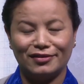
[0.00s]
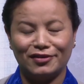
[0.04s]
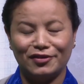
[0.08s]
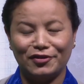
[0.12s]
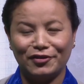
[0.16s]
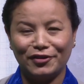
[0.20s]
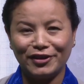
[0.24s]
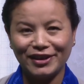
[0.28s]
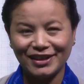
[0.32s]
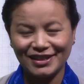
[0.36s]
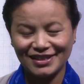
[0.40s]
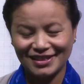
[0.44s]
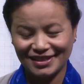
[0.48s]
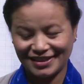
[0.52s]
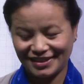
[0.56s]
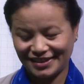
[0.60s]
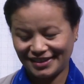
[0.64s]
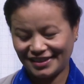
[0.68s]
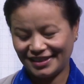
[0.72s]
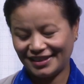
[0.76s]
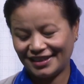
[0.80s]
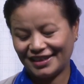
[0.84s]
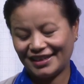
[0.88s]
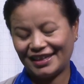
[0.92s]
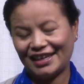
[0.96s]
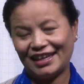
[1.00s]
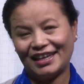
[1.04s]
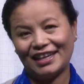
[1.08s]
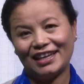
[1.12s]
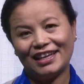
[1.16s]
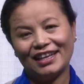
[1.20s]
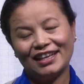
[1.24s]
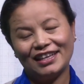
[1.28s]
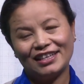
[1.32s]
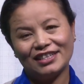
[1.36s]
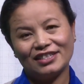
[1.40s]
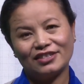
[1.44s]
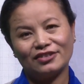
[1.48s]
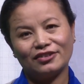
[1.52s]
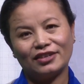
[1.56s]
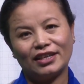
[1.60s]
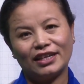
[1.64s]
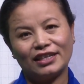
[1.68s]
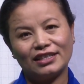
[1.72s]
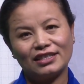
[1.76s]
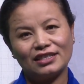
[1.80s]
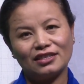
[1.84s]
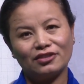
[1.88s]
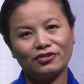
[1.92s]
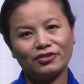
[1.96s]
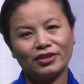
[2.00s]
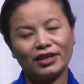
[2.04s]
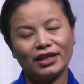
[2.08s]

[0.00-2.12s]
right? Okay, so let's look